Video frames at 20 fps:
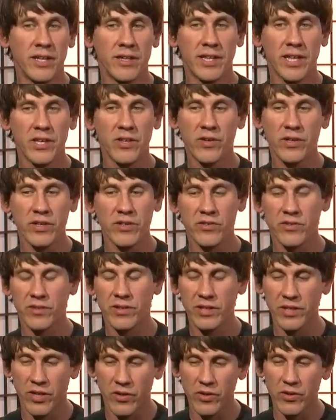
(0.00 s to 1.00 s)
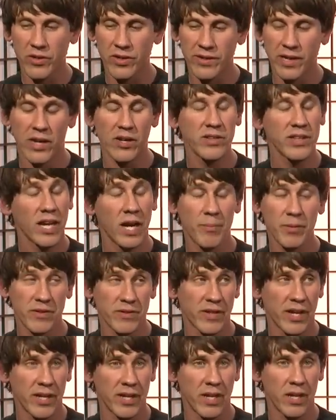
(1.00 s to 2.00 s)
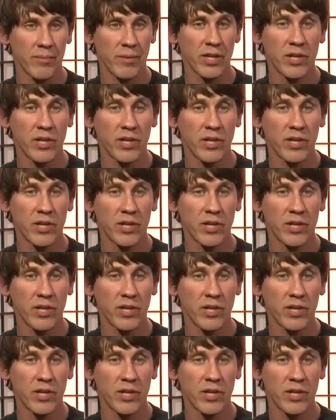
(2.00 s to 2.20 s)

that you can just, you know, you can download the app and sign up.